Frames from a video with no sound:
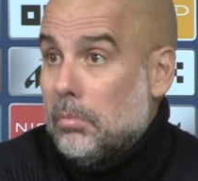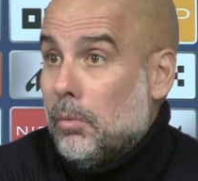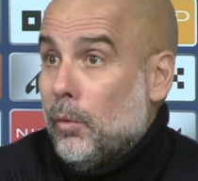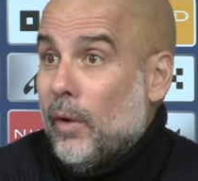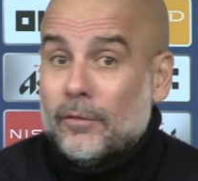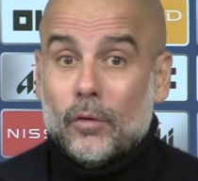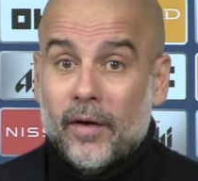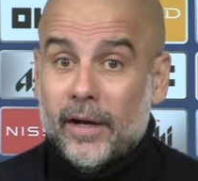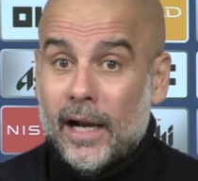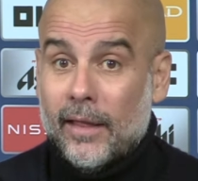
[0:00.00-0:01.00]
We have to
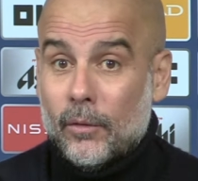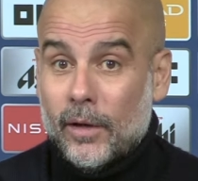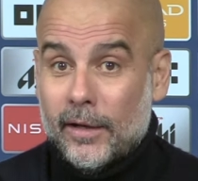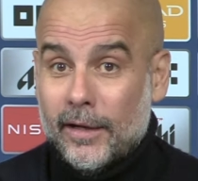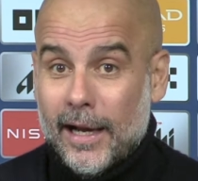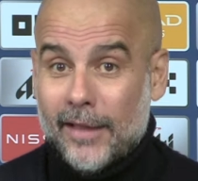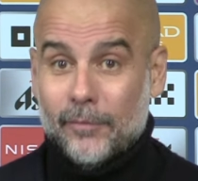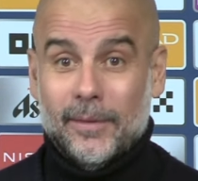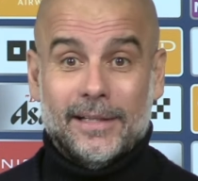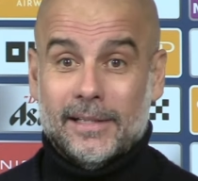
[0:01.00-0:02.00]
find another
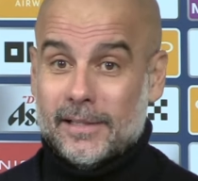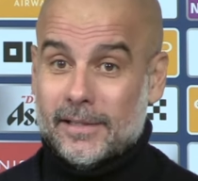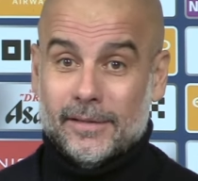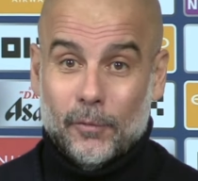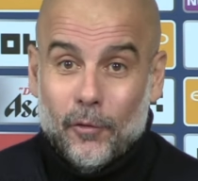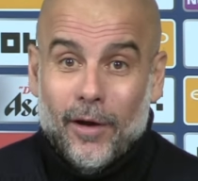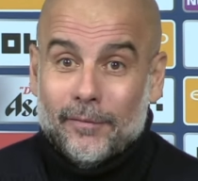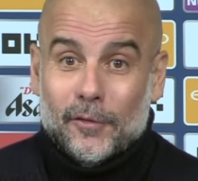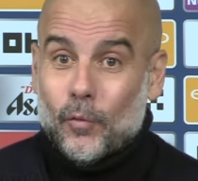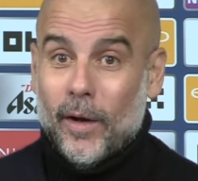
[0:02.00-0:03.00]
abilities. If we don't
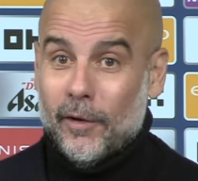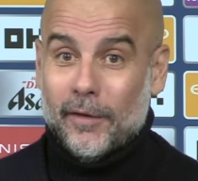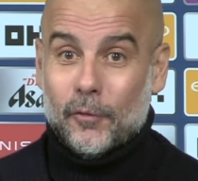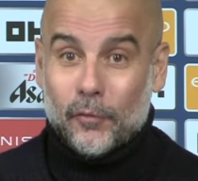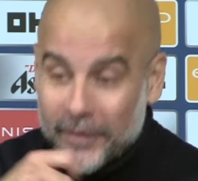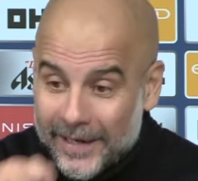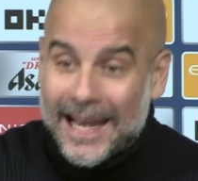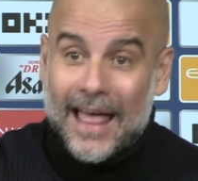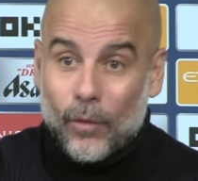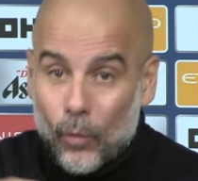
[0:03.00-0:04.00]
have this one, you have to find
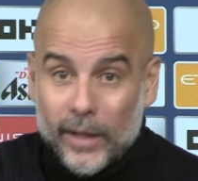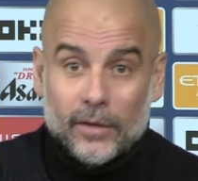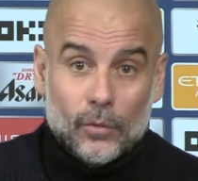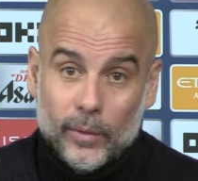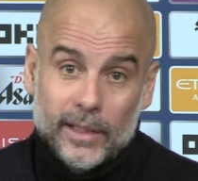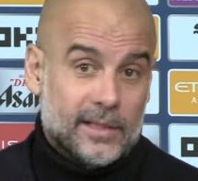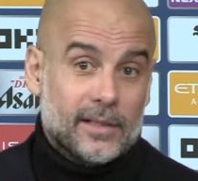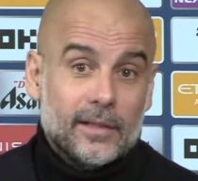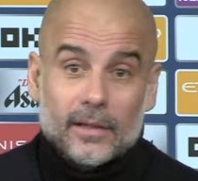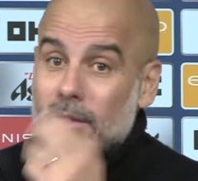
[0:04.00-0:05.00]
another way to win it.
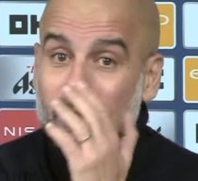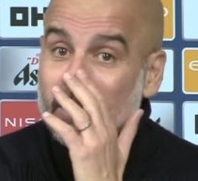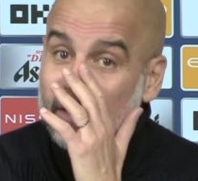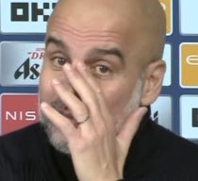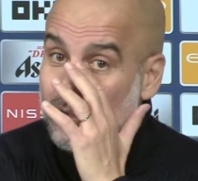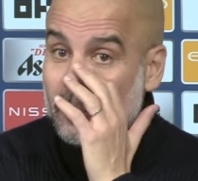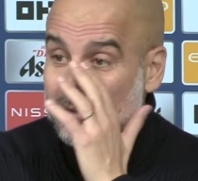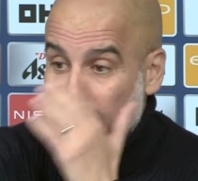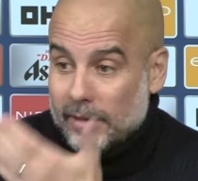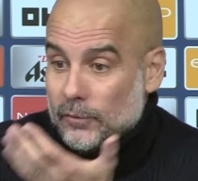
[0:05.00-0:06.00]
So
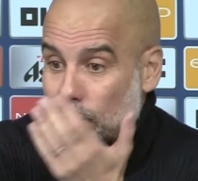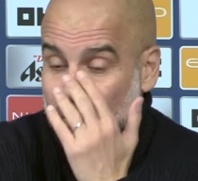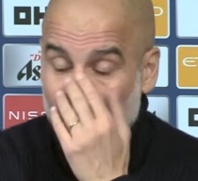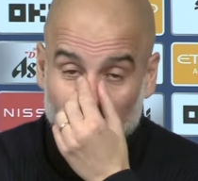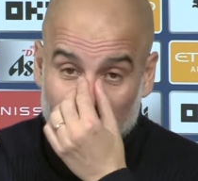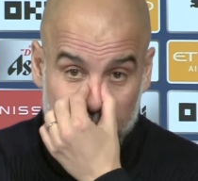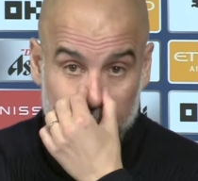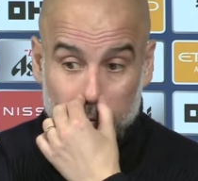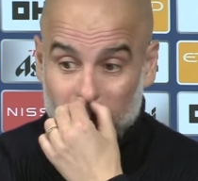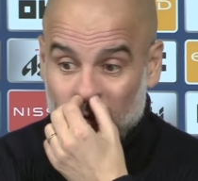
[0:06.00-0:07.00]
sometimes when you don't have
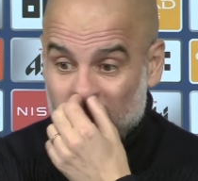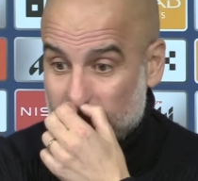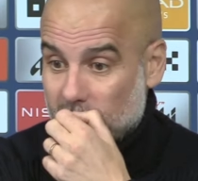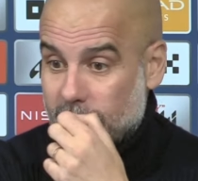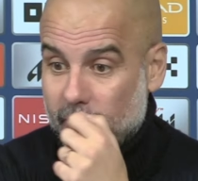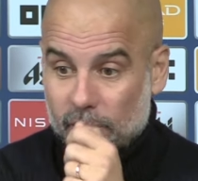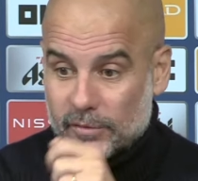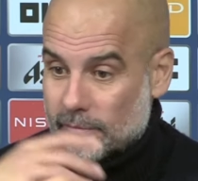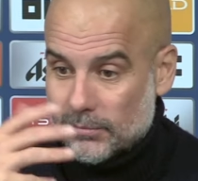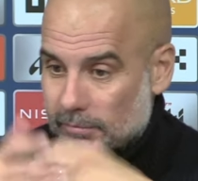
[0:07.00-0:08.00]
it, put the reasons,
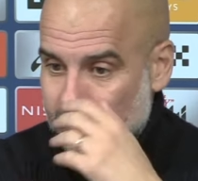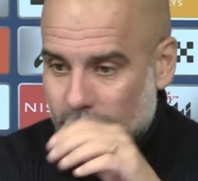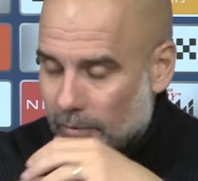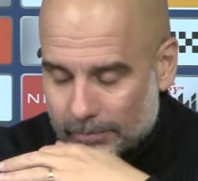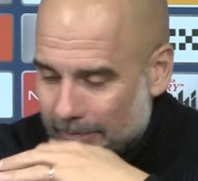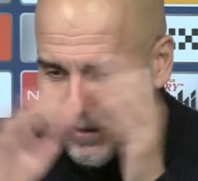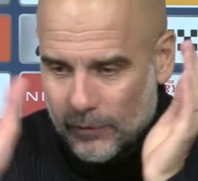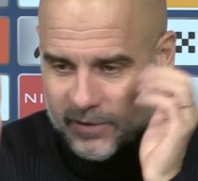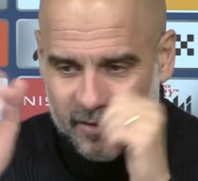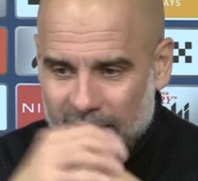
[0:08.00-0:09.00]
because for many
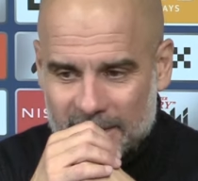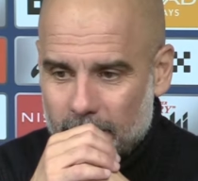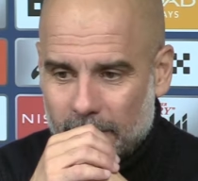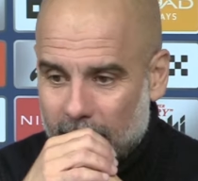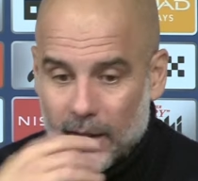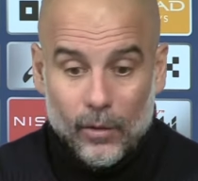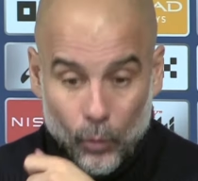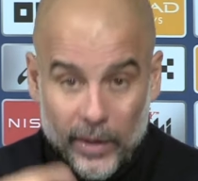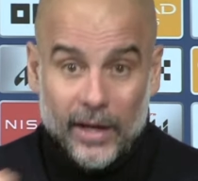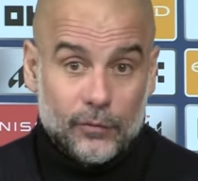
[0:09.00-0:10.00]
reasons, it doesn't matter.
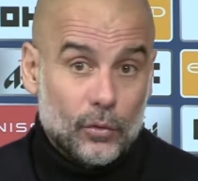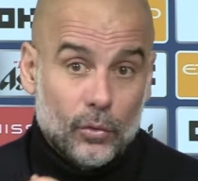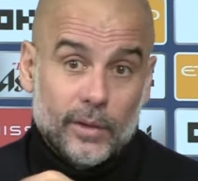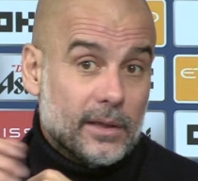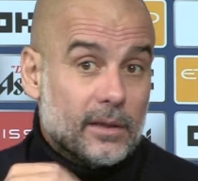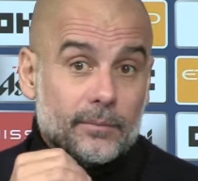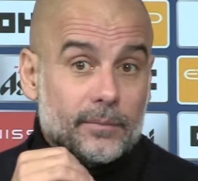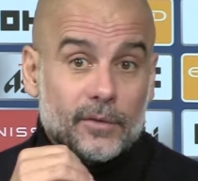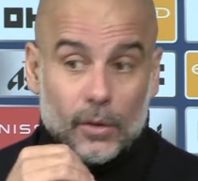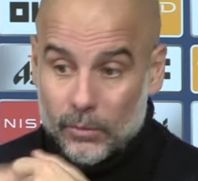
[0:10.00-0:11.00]
We have to do it.
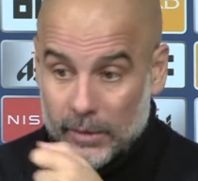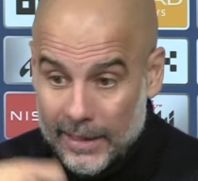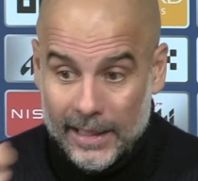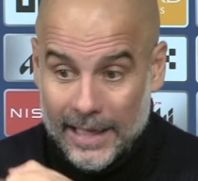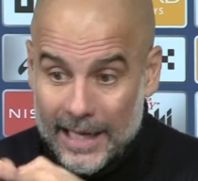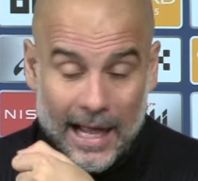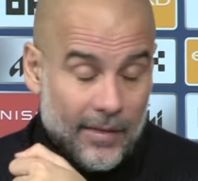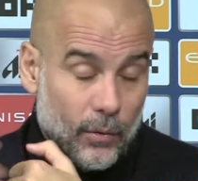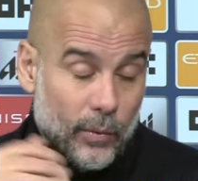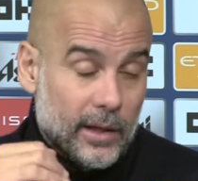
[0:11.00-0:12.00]
So in
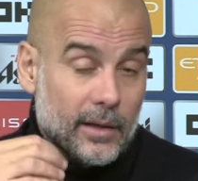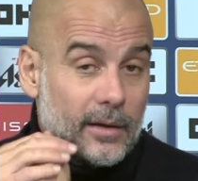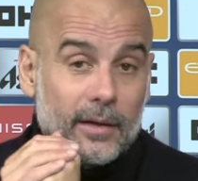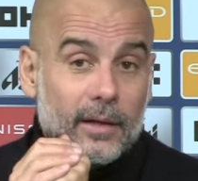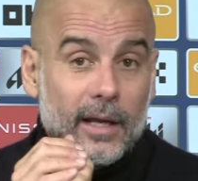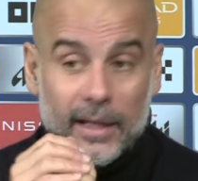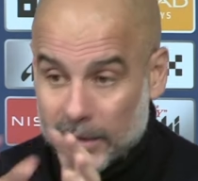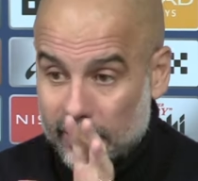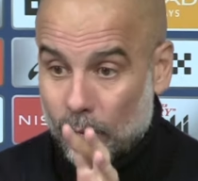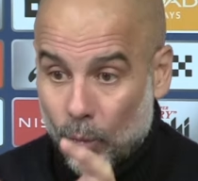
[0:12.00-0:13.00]
another way.
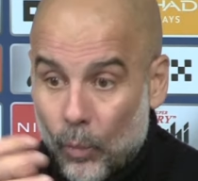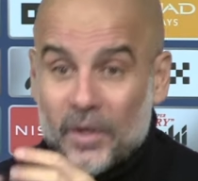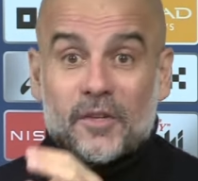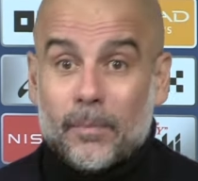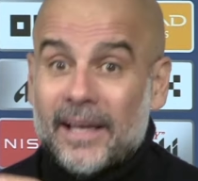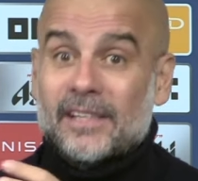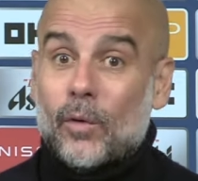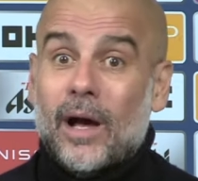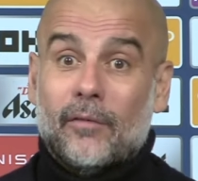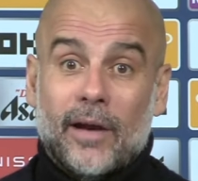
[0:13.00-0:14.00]
And which players we
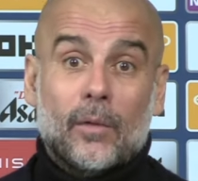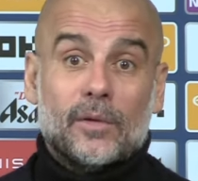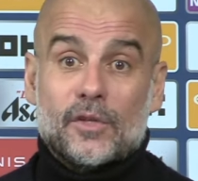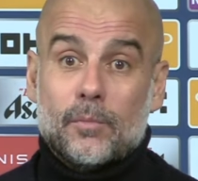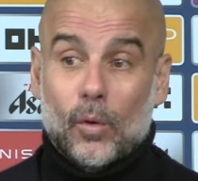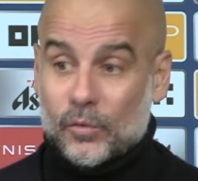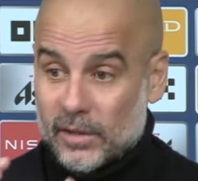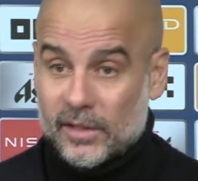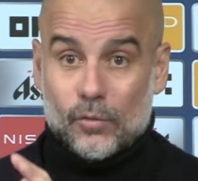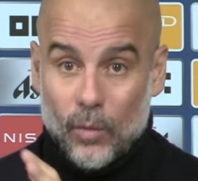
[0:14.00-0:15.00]
have at our disposal?
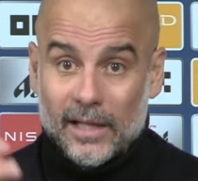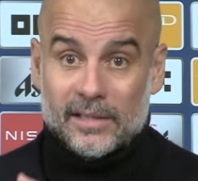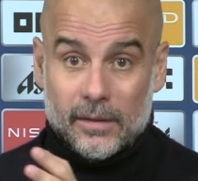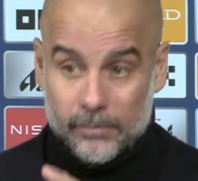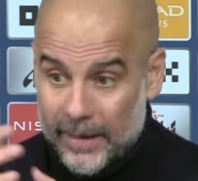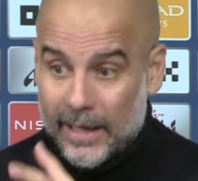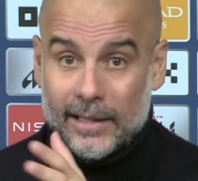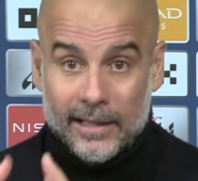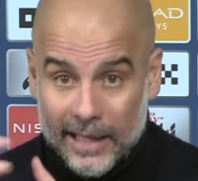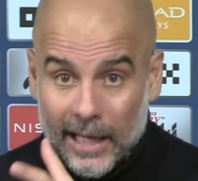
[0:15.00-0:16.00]
These ones are better
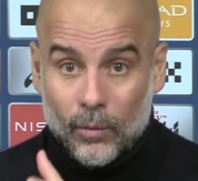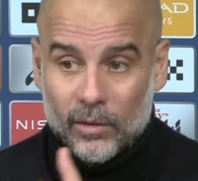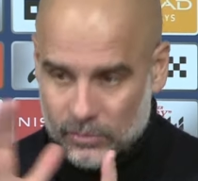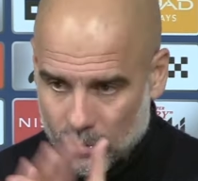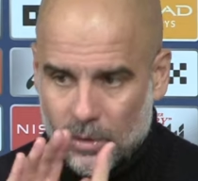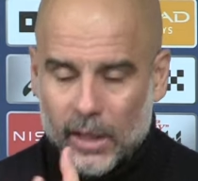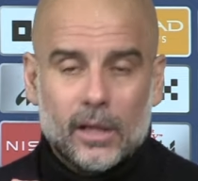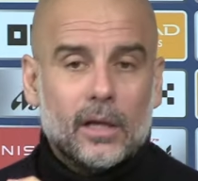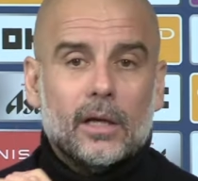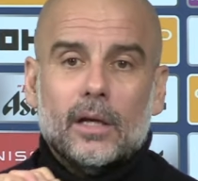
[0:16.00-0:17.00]
than the other ones? Okay,
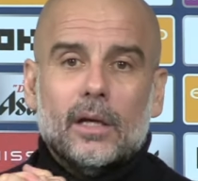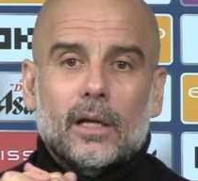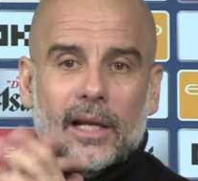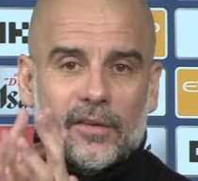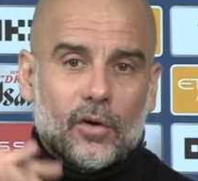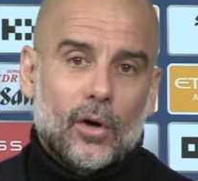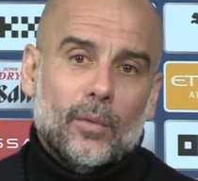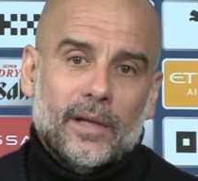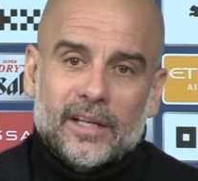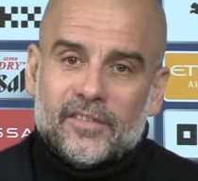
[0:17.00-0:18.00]
let's go
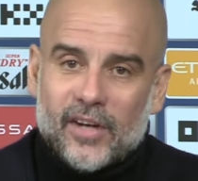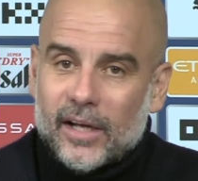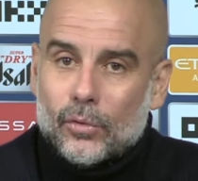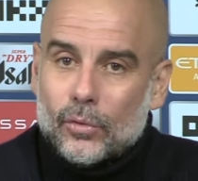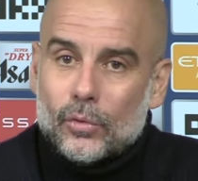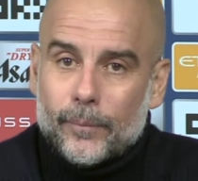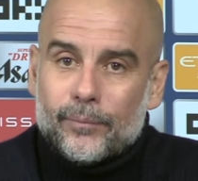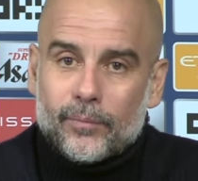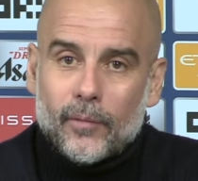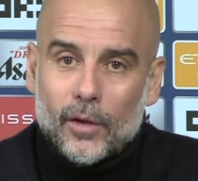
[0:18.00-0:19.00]
and let's try to,
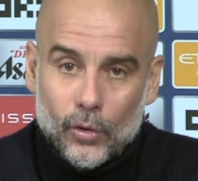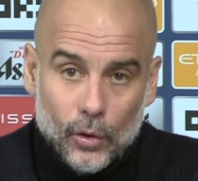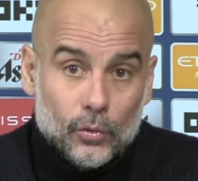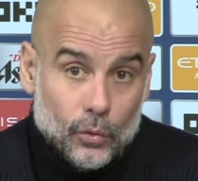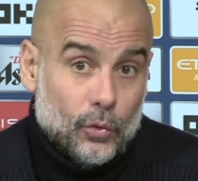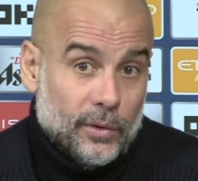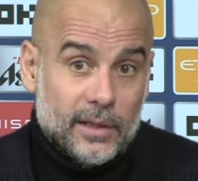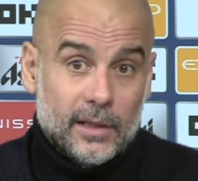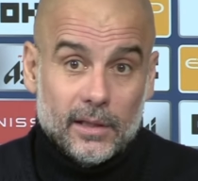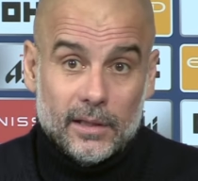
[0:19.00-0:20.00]
you know, to do
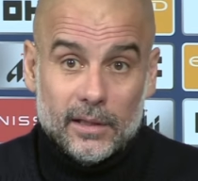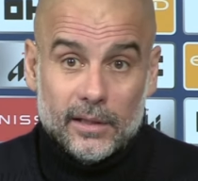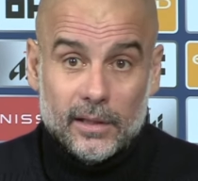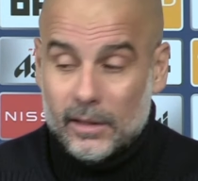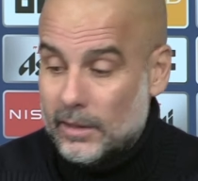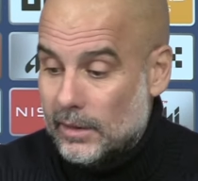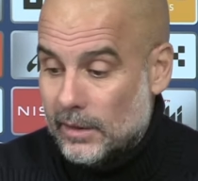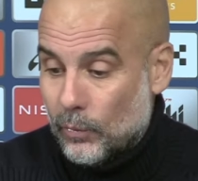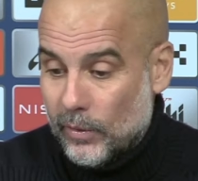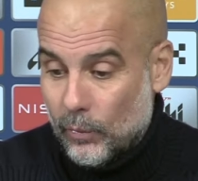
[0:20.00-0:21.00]
it
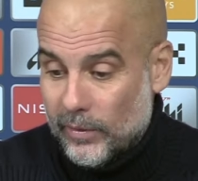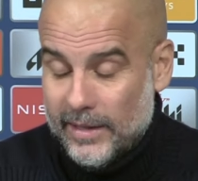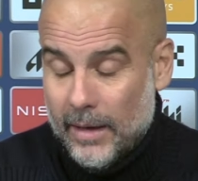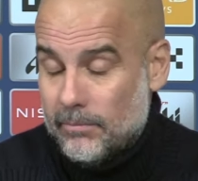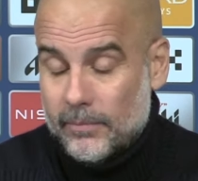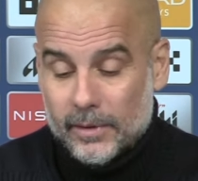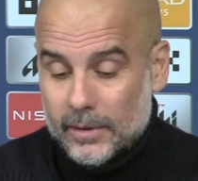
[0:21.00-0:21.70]
with them